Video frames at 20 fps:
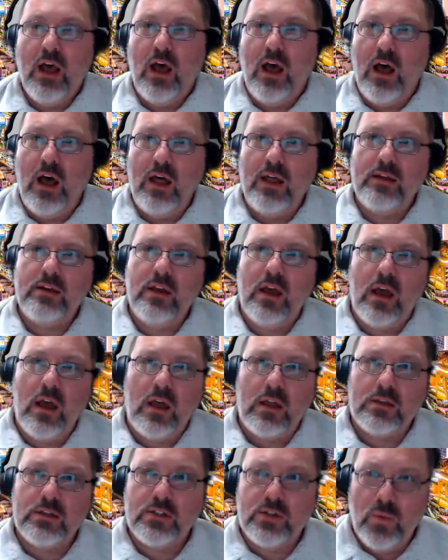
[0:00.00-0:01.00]

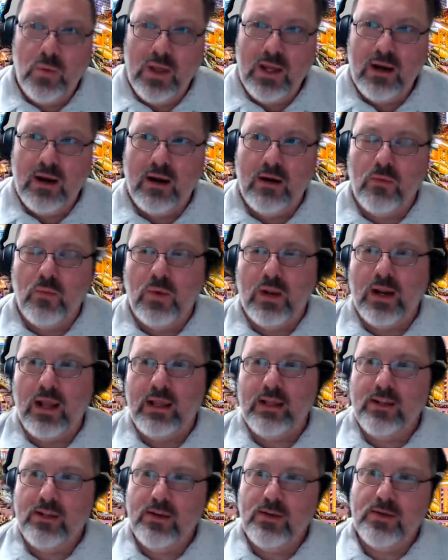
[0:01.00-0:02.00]
On Twitter, what
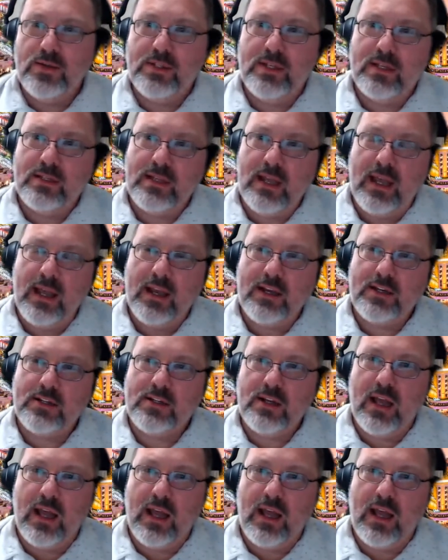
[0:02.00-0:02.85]
I use is I